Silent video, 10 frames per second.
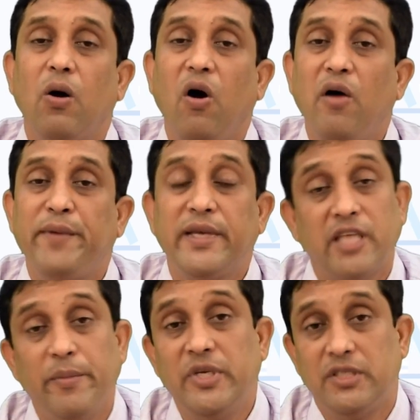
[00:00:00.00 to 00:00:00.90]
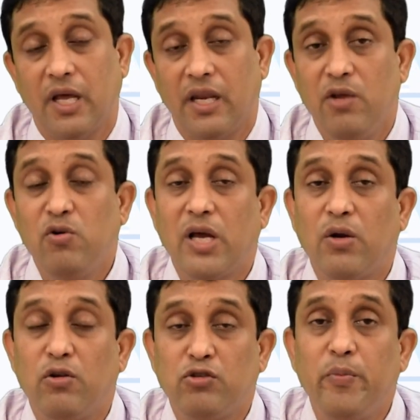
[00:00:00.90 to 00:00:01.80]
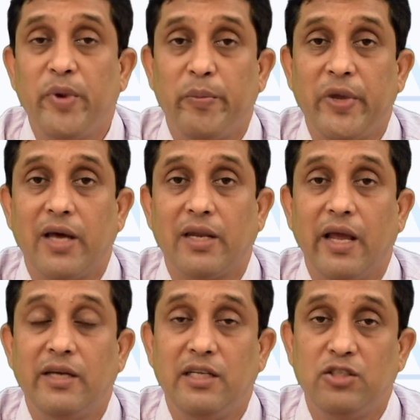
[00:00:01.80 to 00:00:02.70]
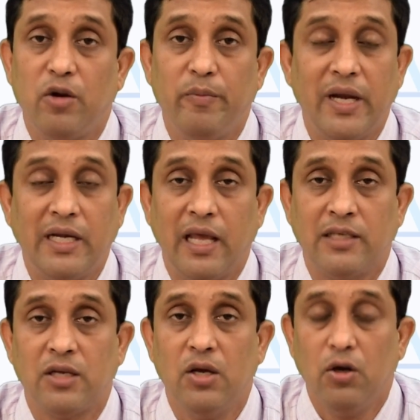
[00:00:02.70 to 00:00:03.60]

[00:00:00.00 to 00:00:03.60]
of a semester, you can also prepare a teacher made test,